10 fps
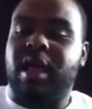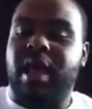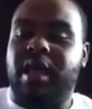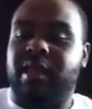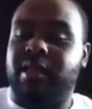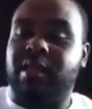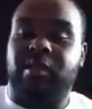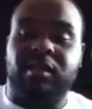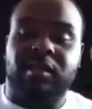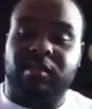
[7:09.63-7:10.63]
And I think
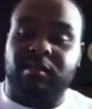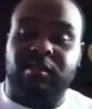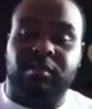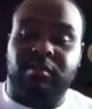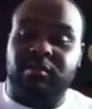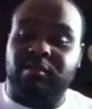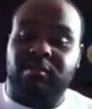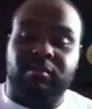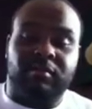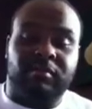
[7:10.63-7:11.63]

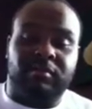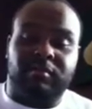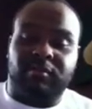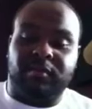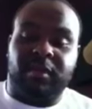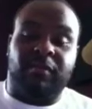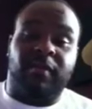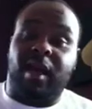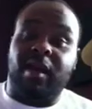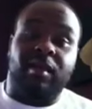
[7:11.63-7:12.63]
they're
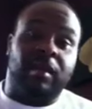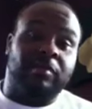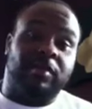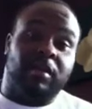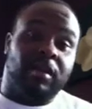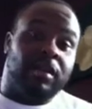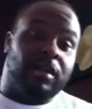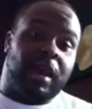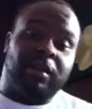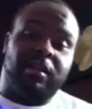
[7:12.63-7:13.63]
fire. I'm sorry.
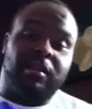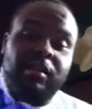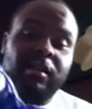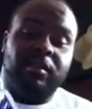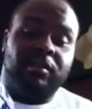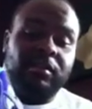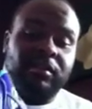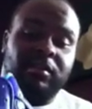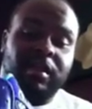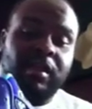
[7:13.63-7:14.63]
I think they
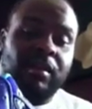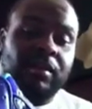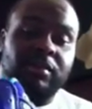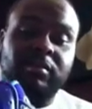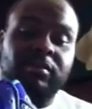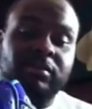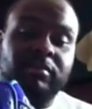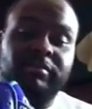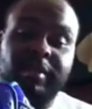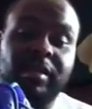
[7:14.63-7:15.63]
the
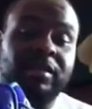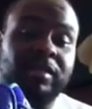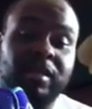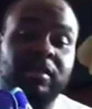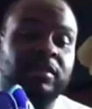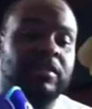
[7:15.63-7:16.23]
shit.